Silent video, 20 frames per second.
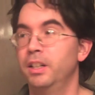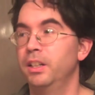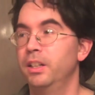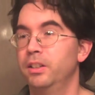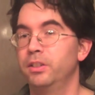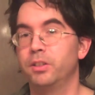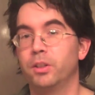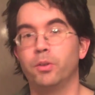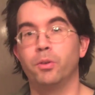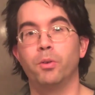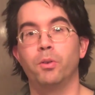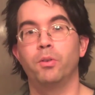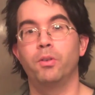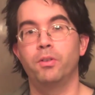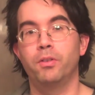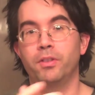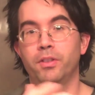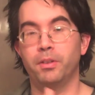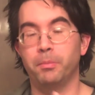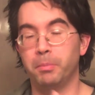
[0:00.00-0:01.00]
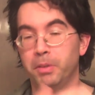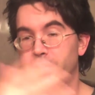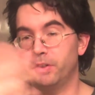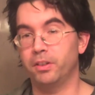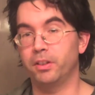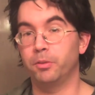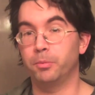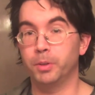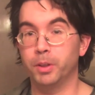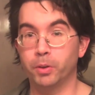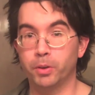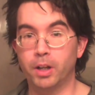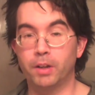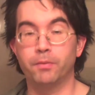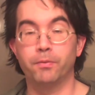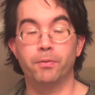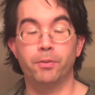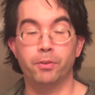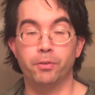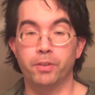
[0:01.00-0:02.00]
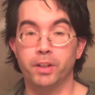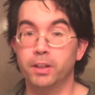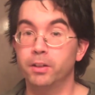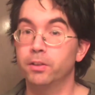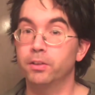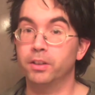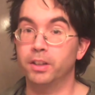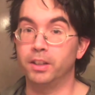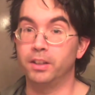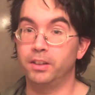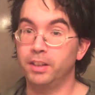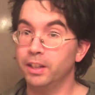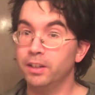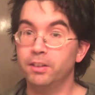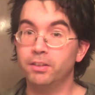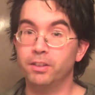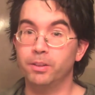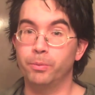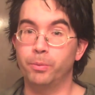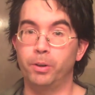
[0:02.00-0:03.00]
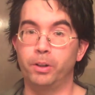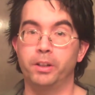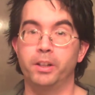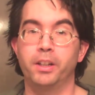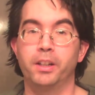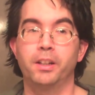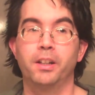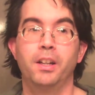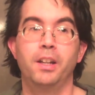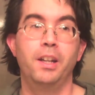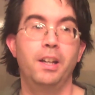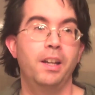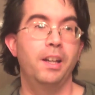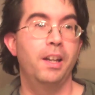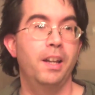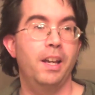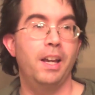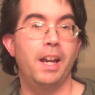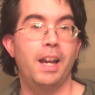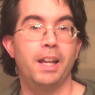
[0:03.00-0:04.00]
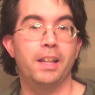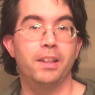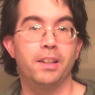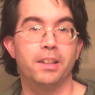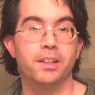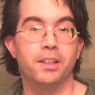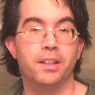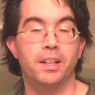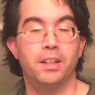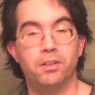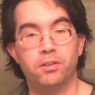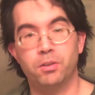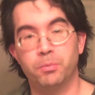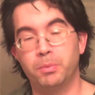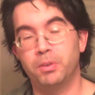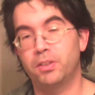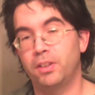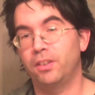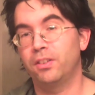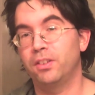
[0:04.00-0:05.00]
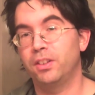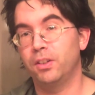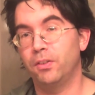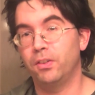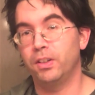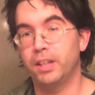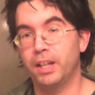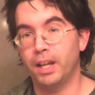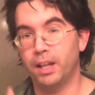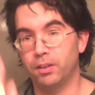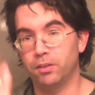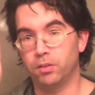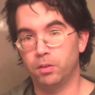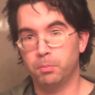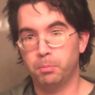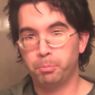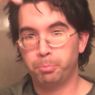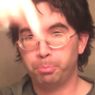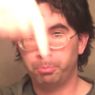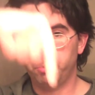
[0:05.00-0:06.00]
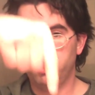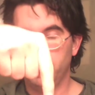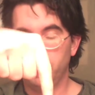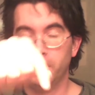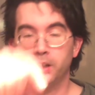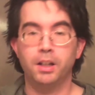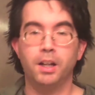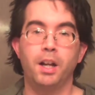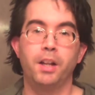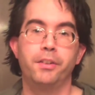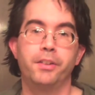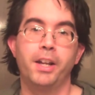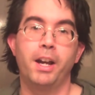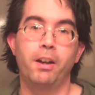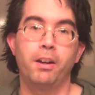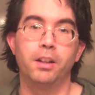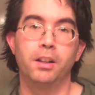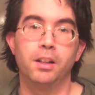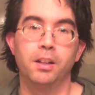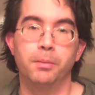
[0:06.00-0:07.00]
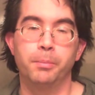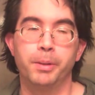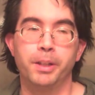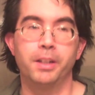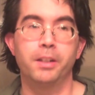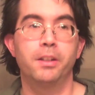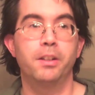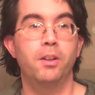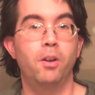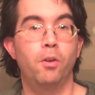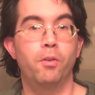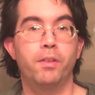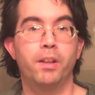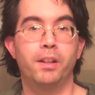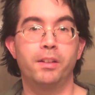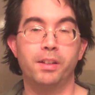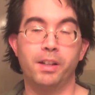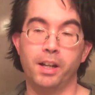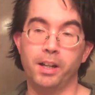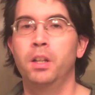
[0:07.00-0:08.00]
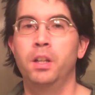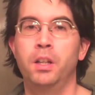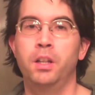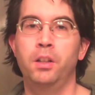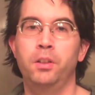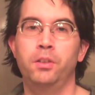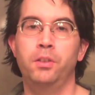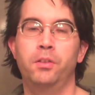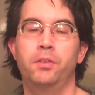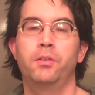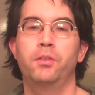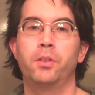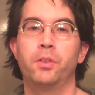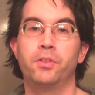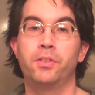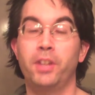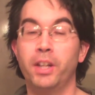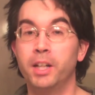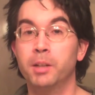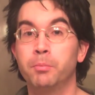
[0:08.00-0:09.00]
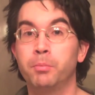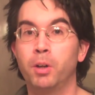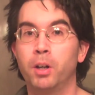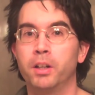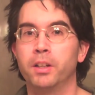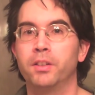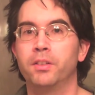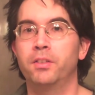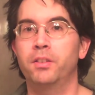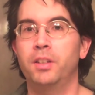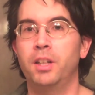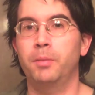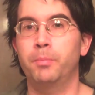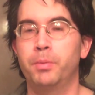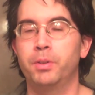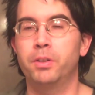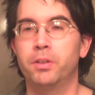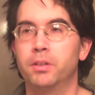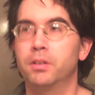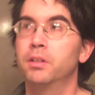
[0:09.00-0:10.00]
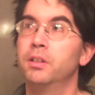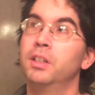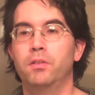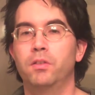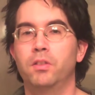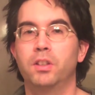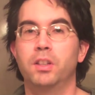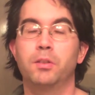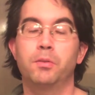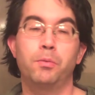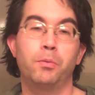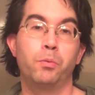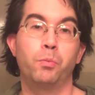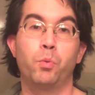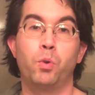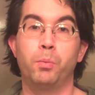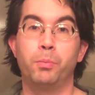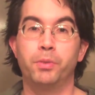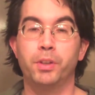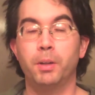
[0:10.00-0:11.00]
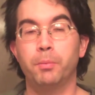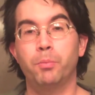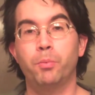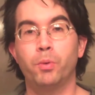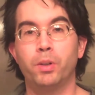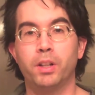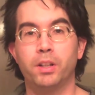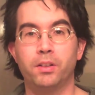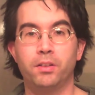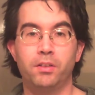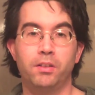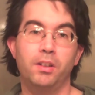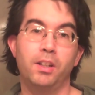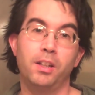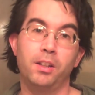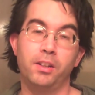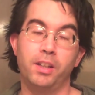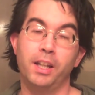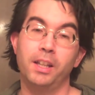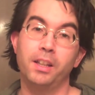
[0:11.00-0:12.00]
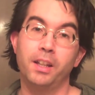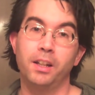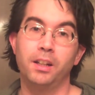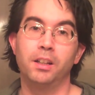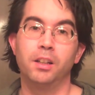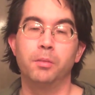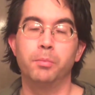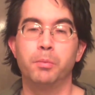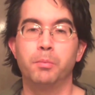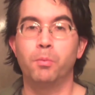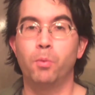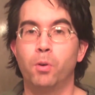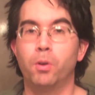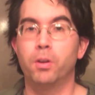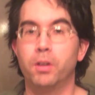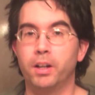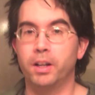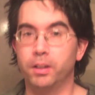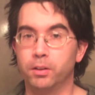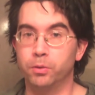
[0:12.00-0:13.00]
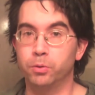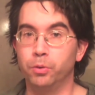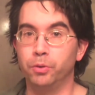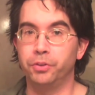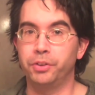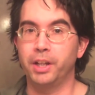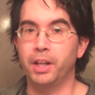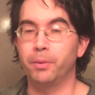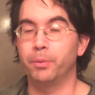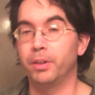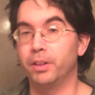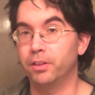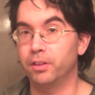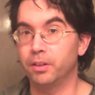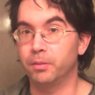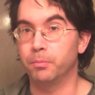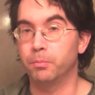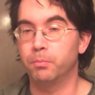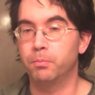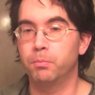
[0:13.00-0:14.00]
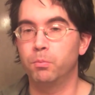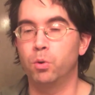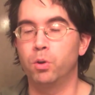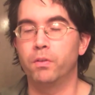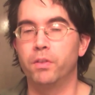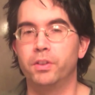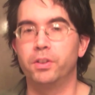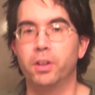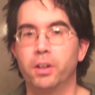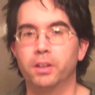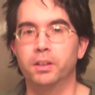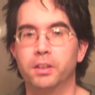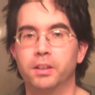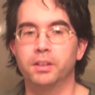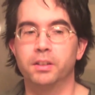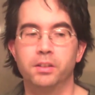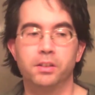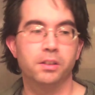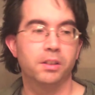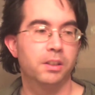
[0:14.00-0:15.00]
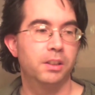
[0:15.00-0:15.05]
So the mission has been going on for 3 years, continuously working, and the instrument sensitivity has gone down a little bit over that time. So the second part is temperature. The instrument warms up when it's in daylight a little bit more and cools down when it's in more of the darkness.